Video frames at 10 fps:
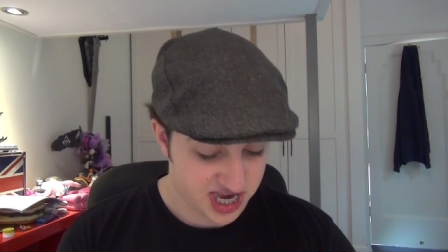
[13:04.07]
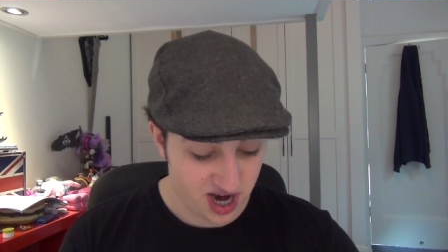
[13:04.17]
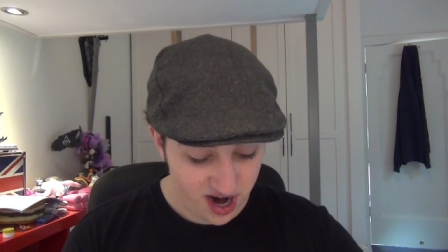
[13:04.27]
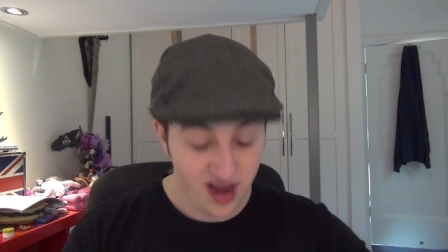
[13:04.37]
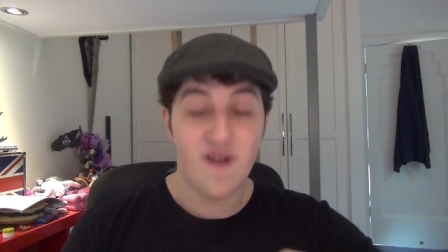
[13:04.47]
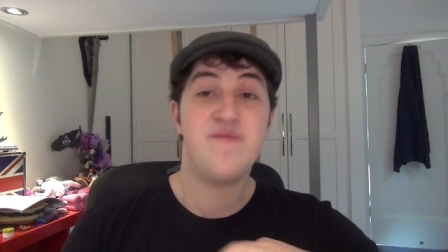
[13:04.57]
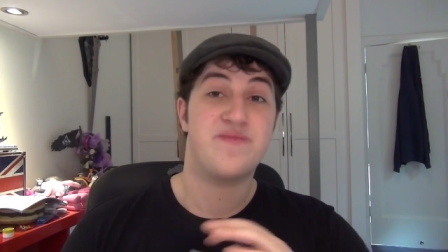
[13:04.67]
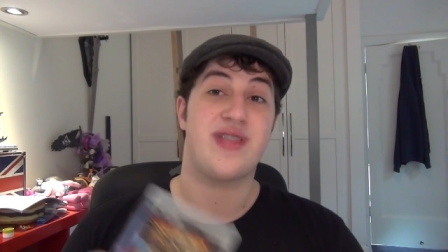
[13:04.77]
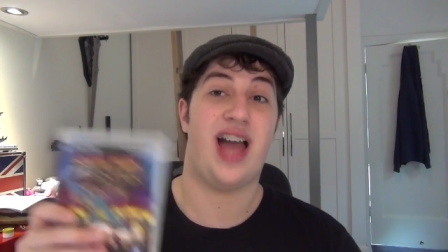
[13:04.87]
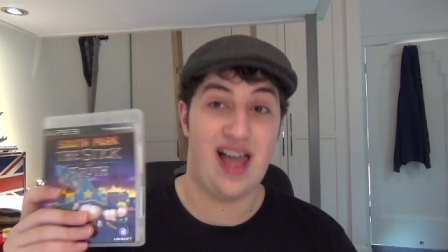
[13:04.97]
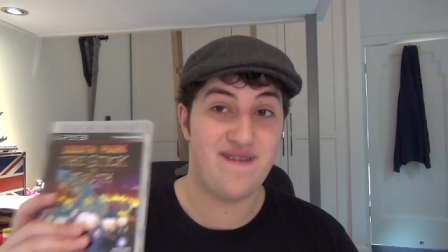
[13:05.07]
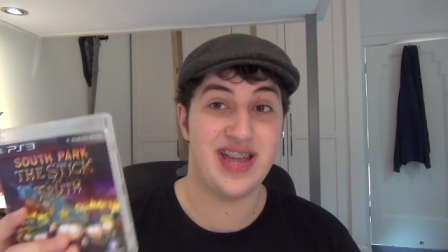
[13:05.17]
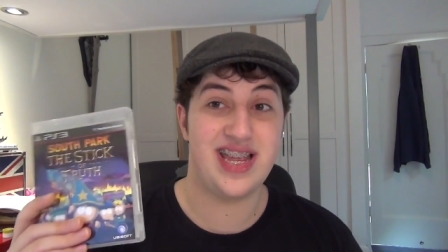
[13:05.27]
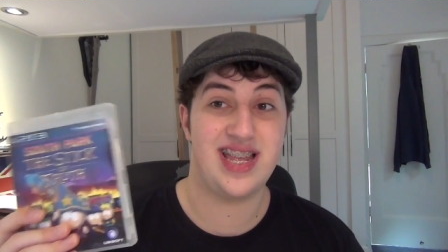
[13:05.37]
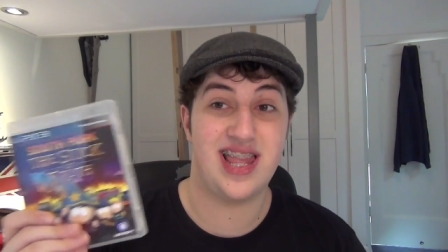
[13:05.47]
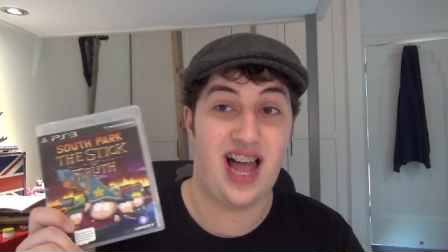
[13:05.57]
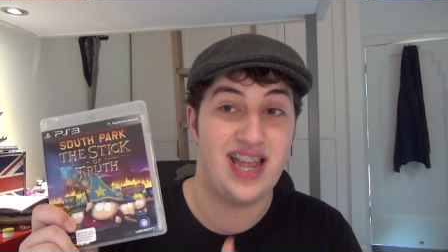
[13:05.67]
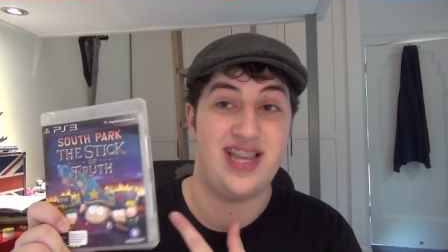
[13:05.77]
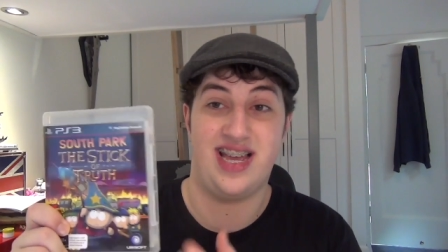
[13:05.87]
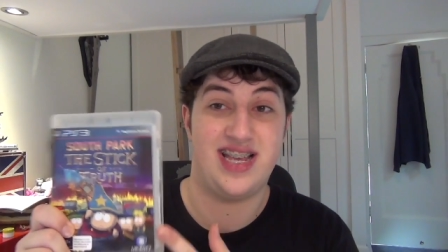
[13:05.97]
So having
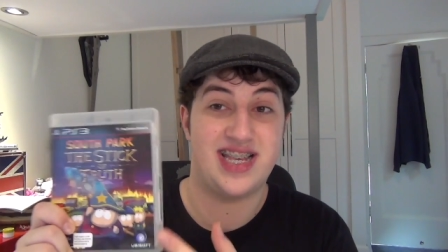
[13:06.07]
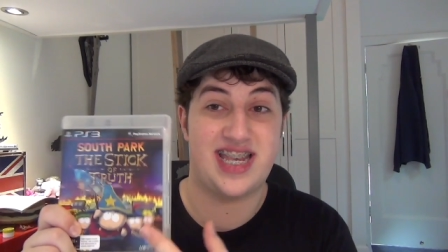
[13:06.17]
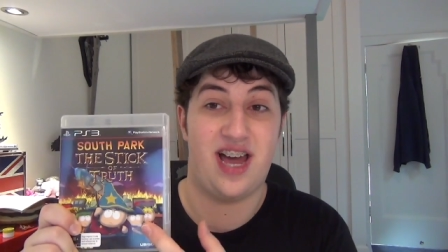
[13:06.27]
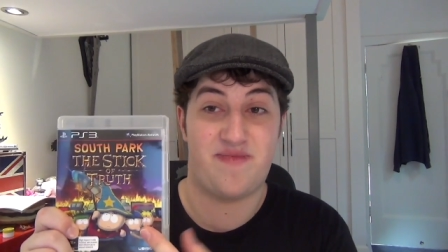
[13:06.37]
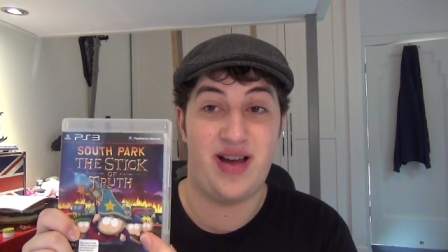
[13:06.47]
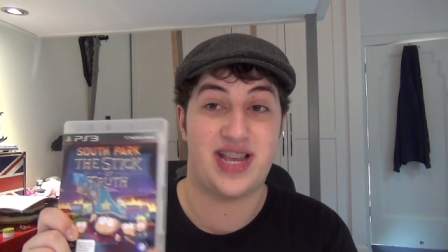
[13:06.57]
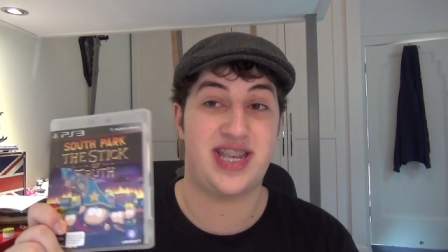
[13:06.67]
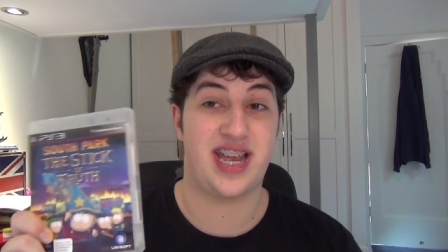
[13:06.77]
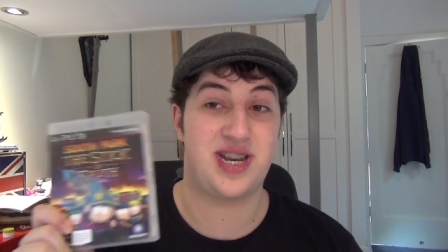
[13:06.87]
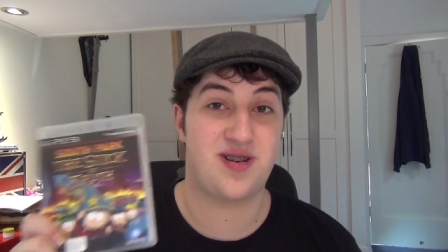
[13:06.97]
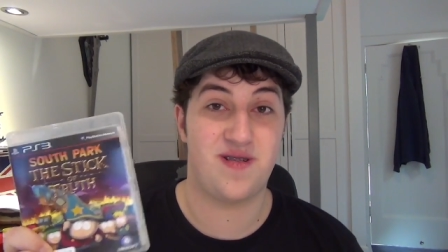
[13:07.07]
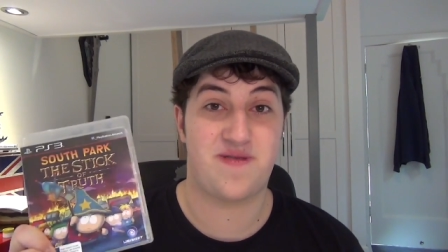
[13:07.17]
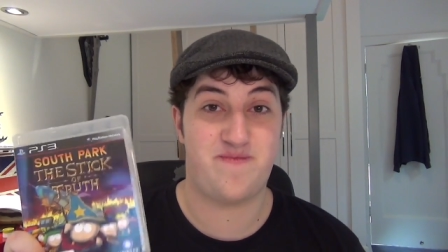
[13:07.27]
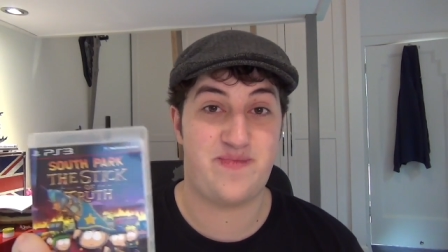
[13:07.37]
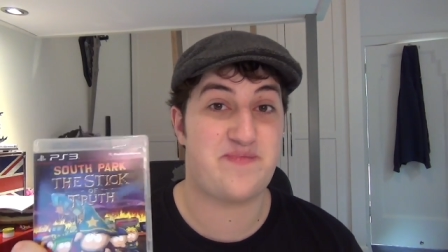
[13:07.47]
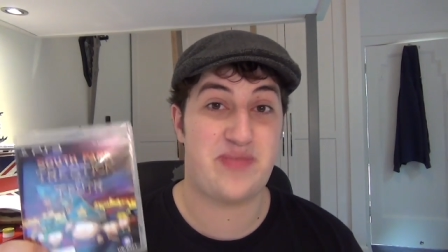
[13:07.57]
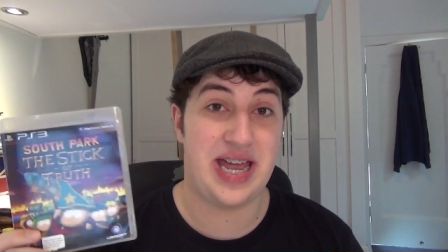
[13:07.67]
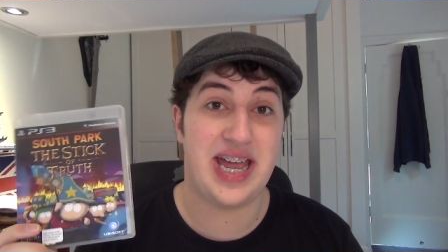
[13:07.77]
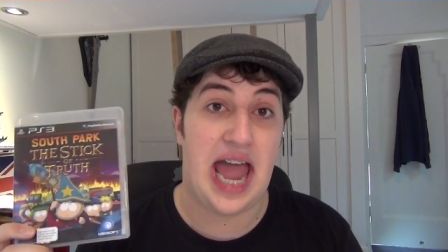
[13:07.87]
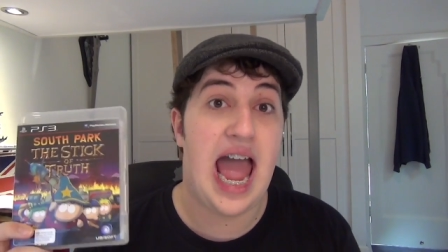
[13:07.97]
like South Park Stick of Truth
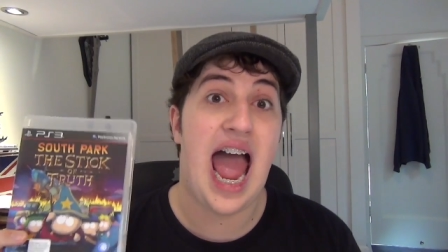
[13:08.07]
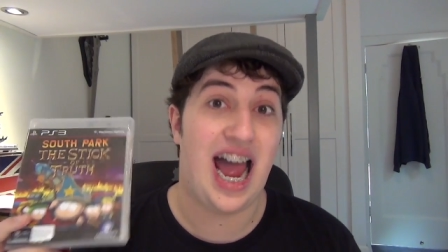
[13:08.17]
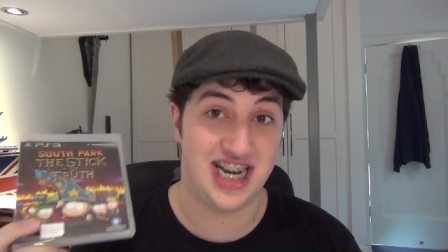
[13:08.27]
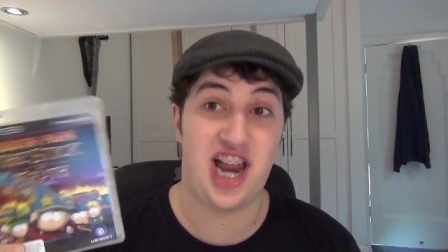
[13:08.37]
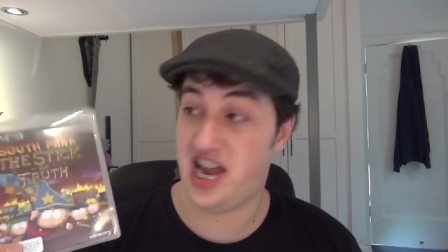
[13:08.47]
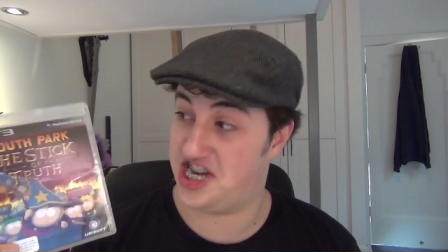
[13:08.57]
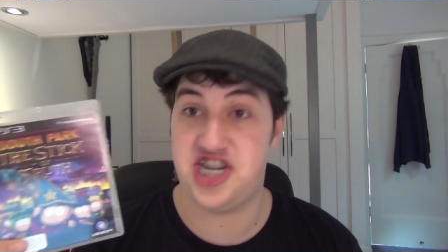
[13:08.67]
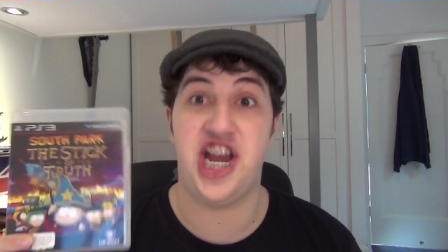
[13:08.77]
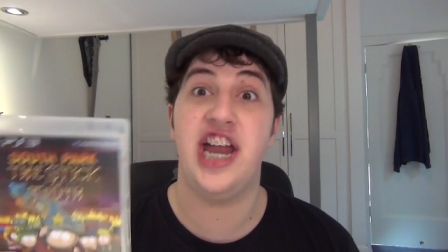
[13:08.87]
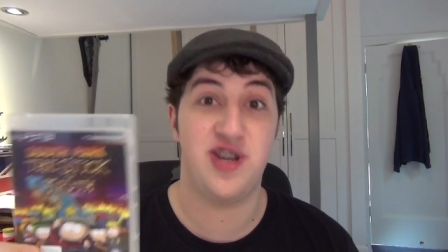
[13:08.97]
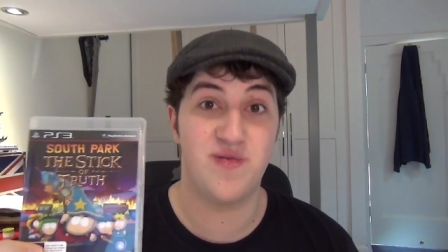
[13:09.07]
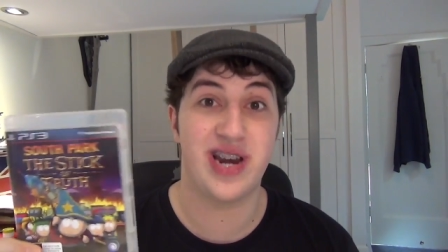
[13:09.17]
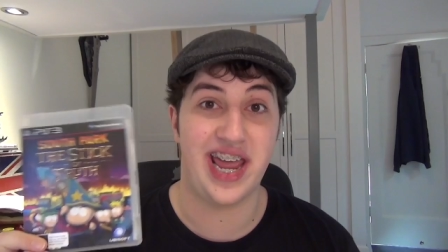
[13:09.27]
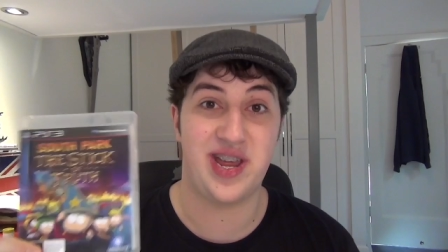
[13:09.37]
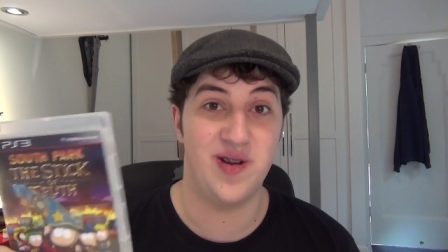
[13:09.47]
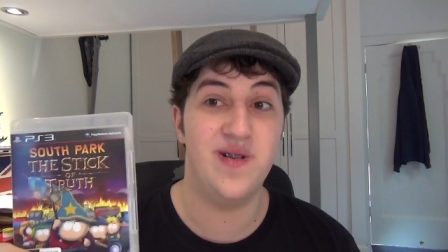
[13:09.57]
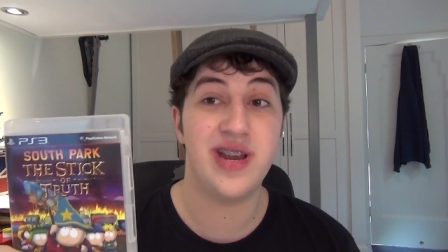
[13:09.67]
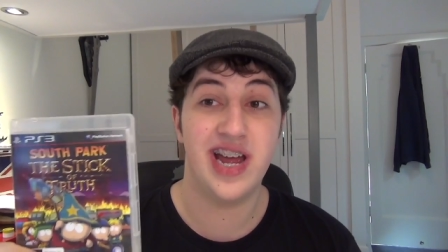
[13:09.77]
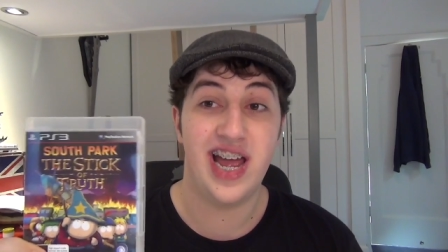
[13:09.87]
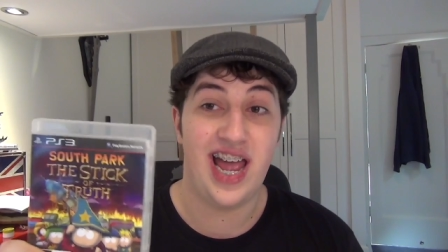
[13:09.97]
being like genuinely
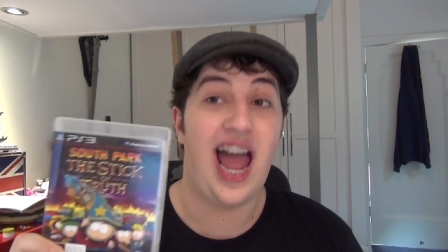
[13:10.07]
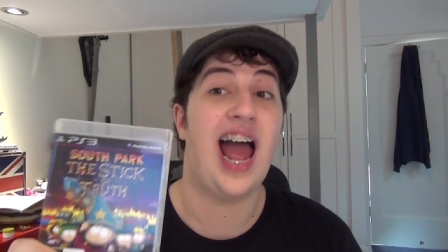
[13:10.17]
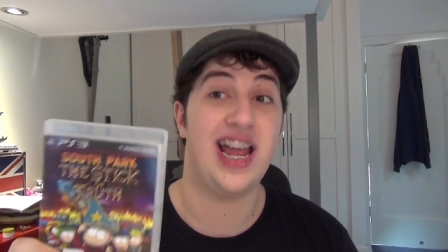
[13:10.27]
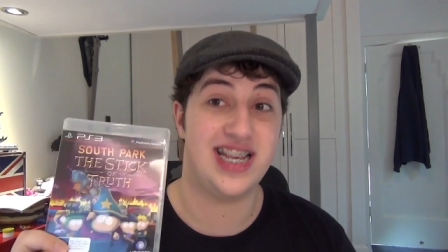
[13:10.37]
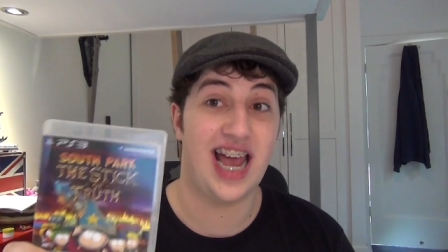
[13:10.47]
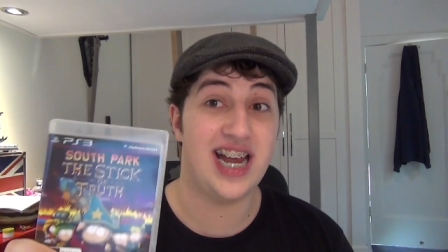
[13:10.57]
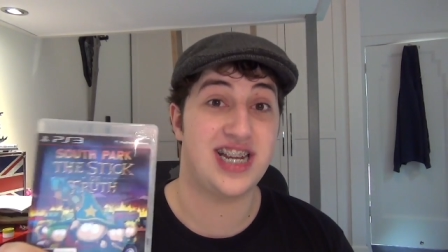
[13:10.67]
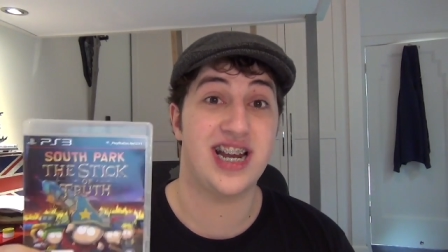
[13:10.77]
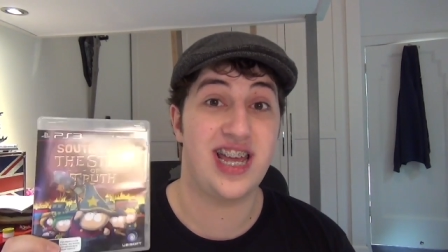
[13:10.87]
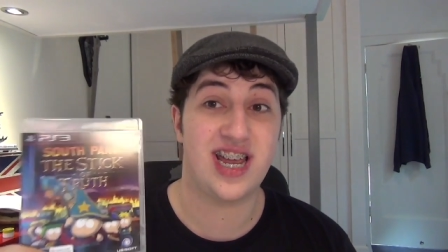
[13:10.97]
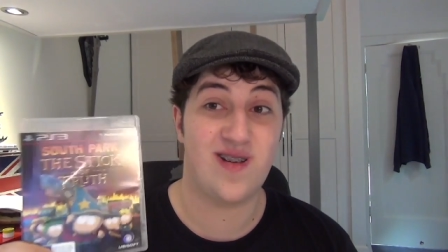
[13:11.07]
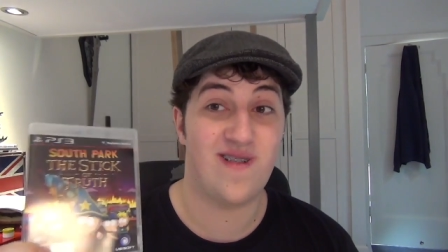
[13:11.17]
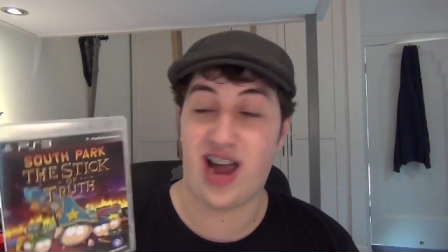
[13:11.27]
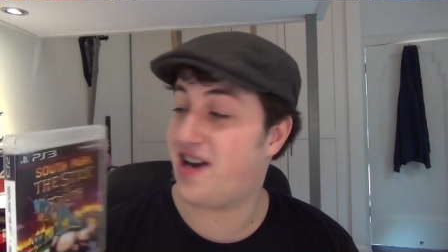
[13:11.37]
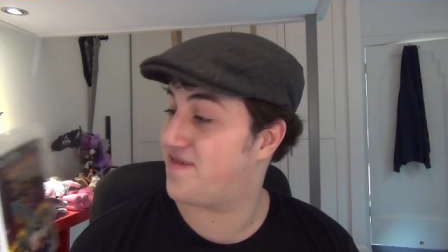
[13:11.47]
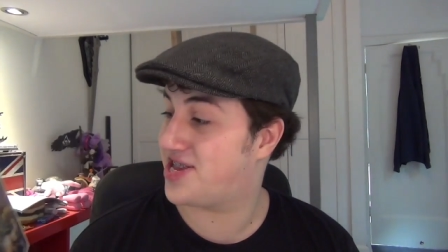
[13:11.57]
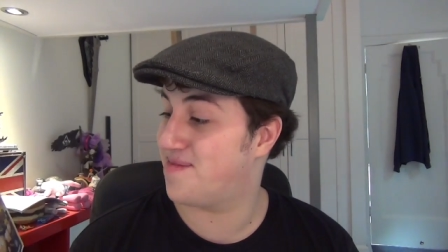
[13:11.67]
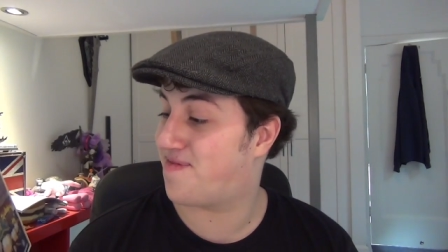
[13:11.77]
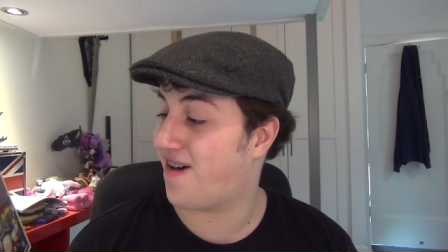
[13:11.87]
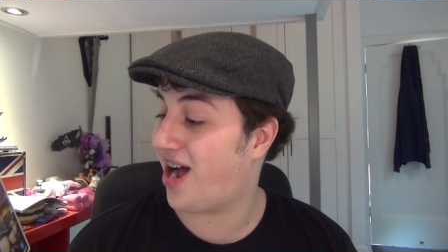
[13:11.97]
good is actually kind of a
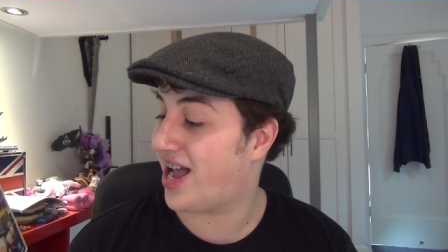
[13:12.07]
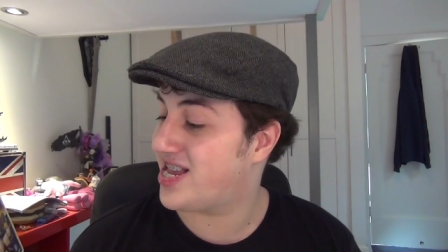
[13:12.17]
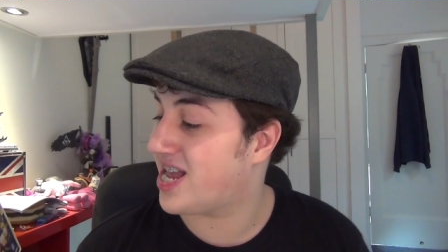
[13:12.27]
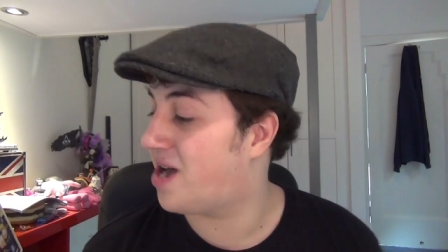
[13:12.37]
surprise.